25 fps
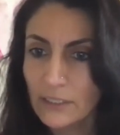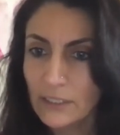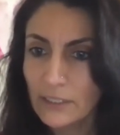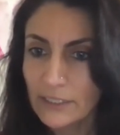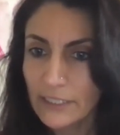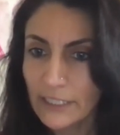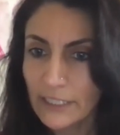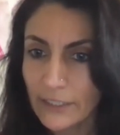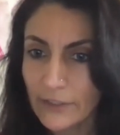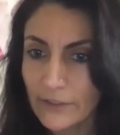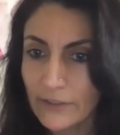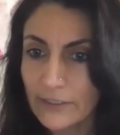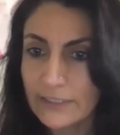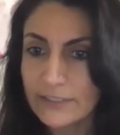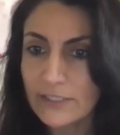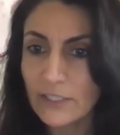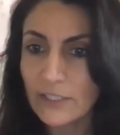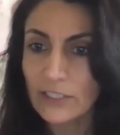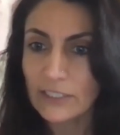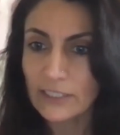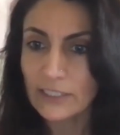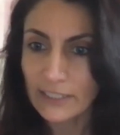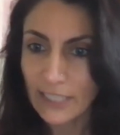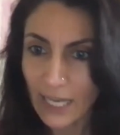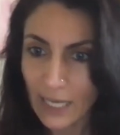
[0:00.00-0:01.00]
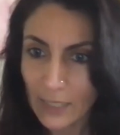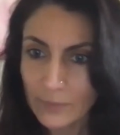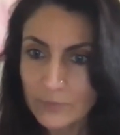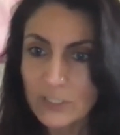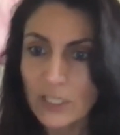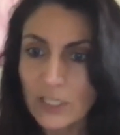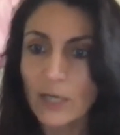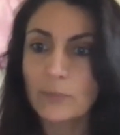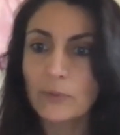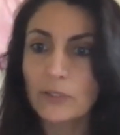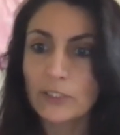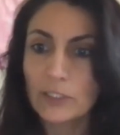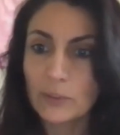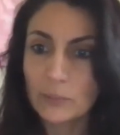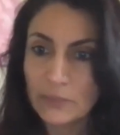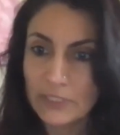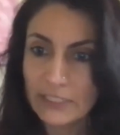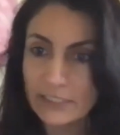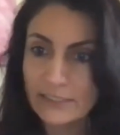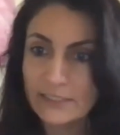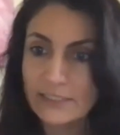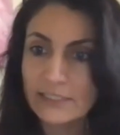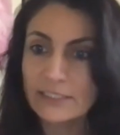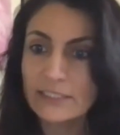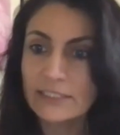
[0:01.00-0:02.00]
Carrie's on a laptop on a
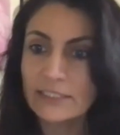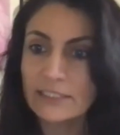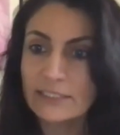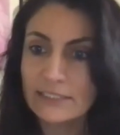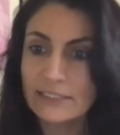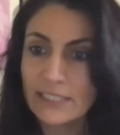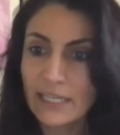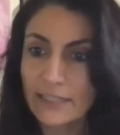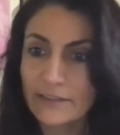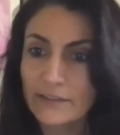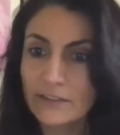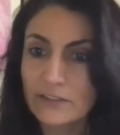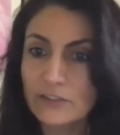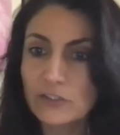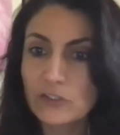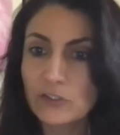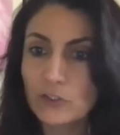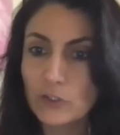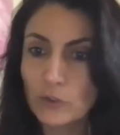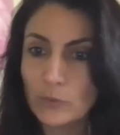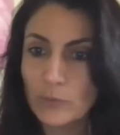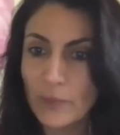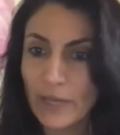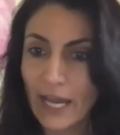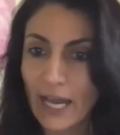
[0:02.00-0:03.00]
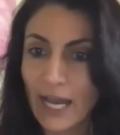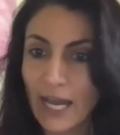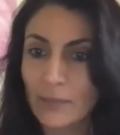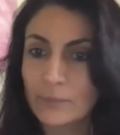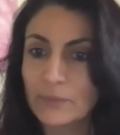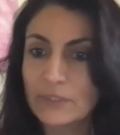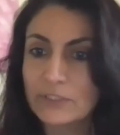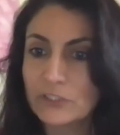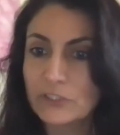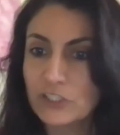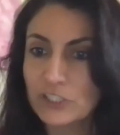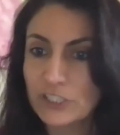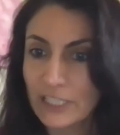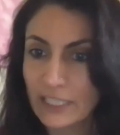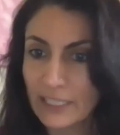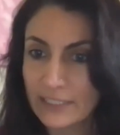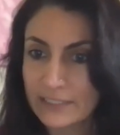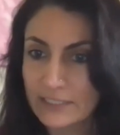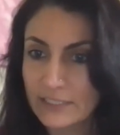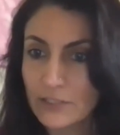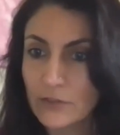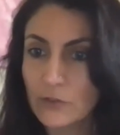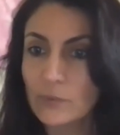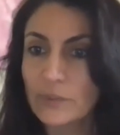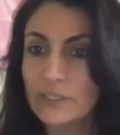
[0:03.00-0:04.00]
PC inside the Zoom app, and she
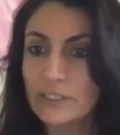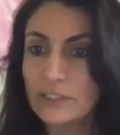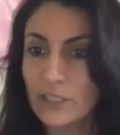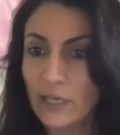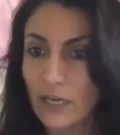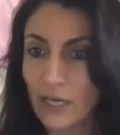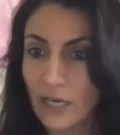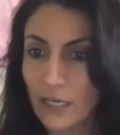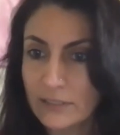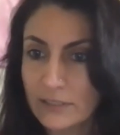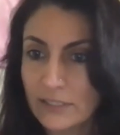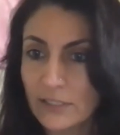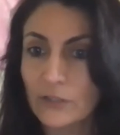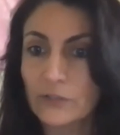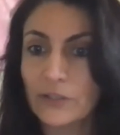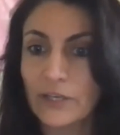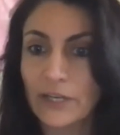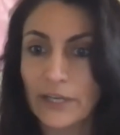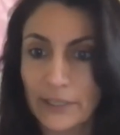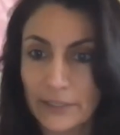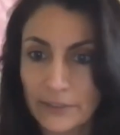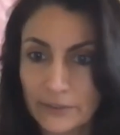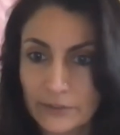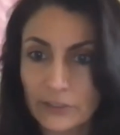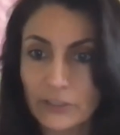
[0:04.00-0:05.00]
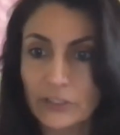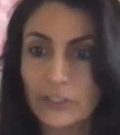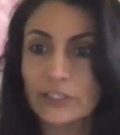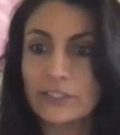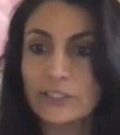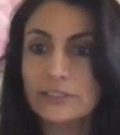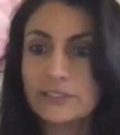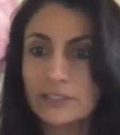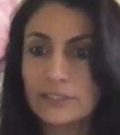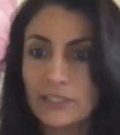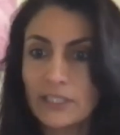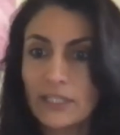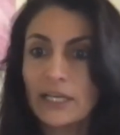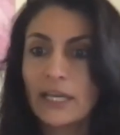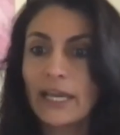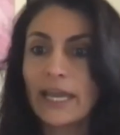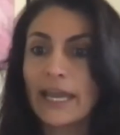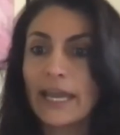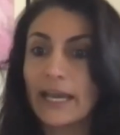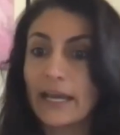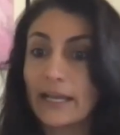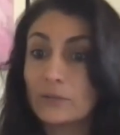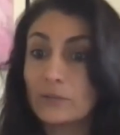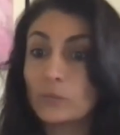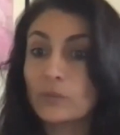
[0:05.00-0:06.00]
has the 3 dots. Okay, good.
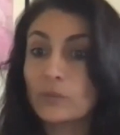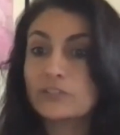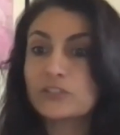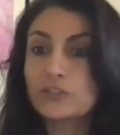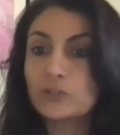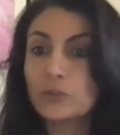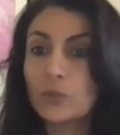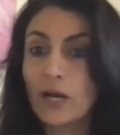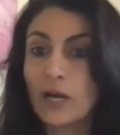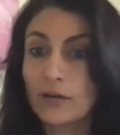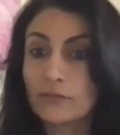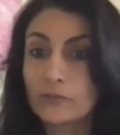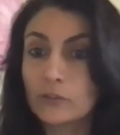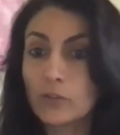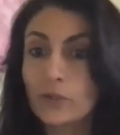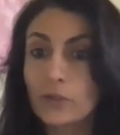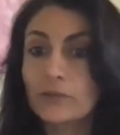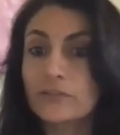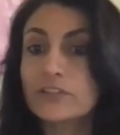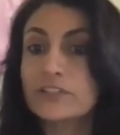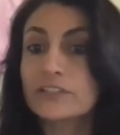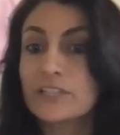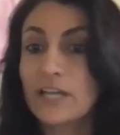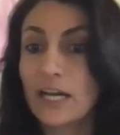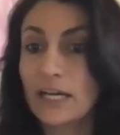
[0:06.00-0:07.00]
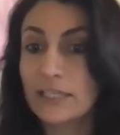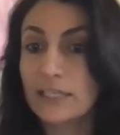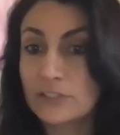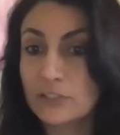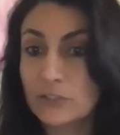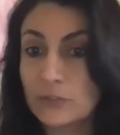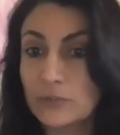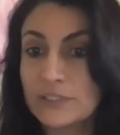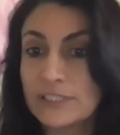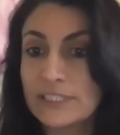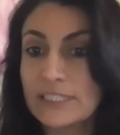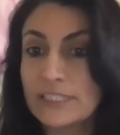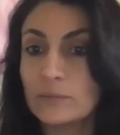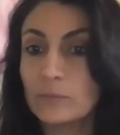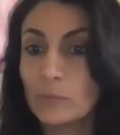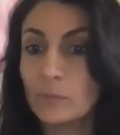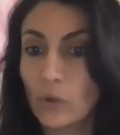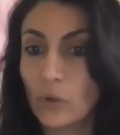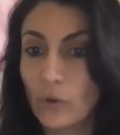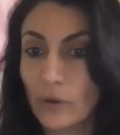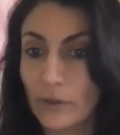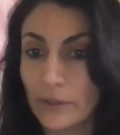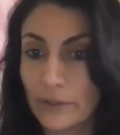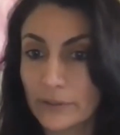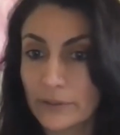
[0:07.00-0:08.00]
And once you hover over the dots, you see
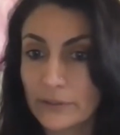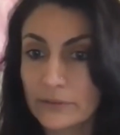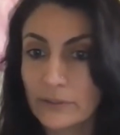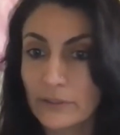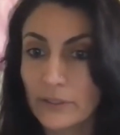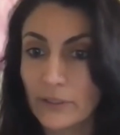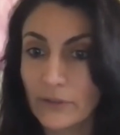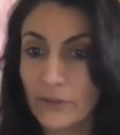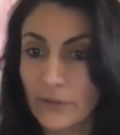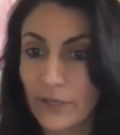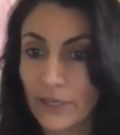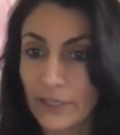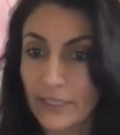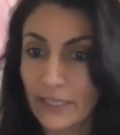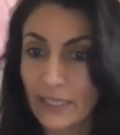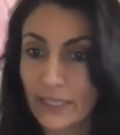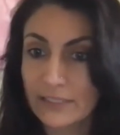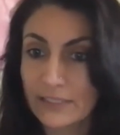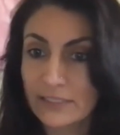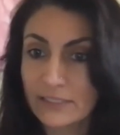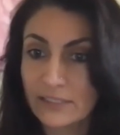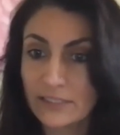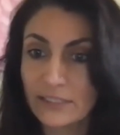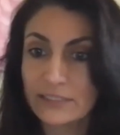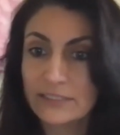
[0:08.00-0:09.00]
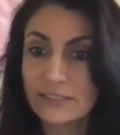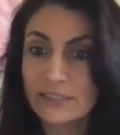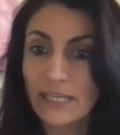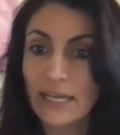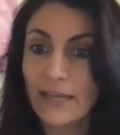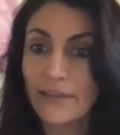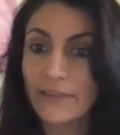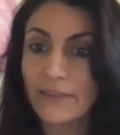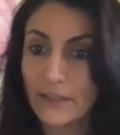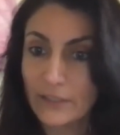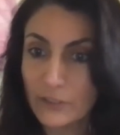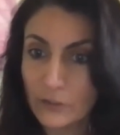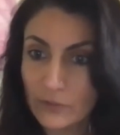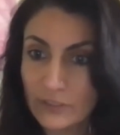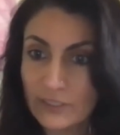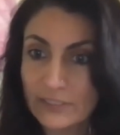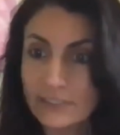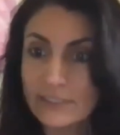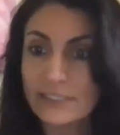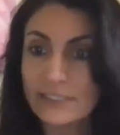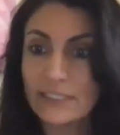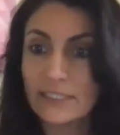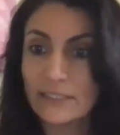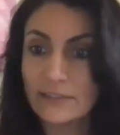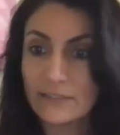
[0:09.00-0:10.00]
more. Okay, excellent. And then you can
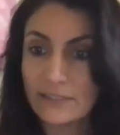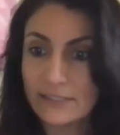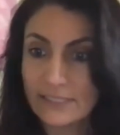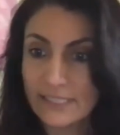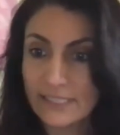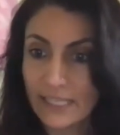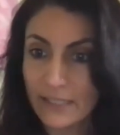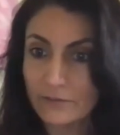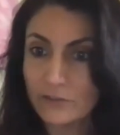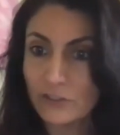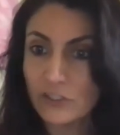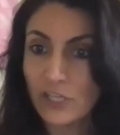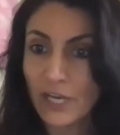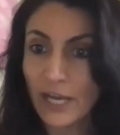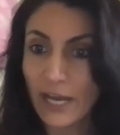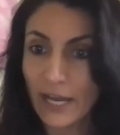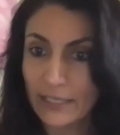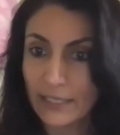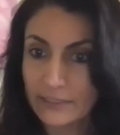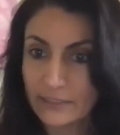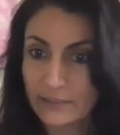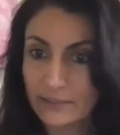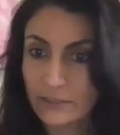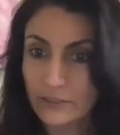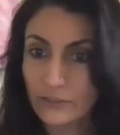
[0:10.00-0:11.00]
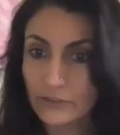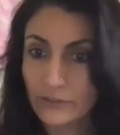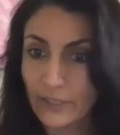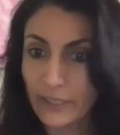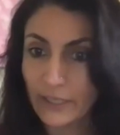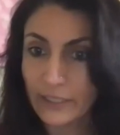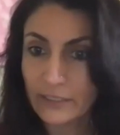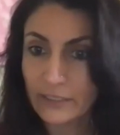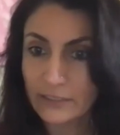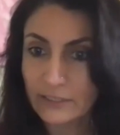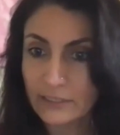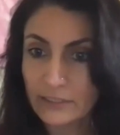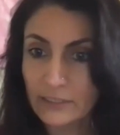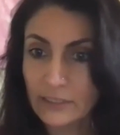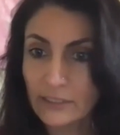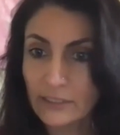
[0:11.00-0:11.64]
see the save chat, correct?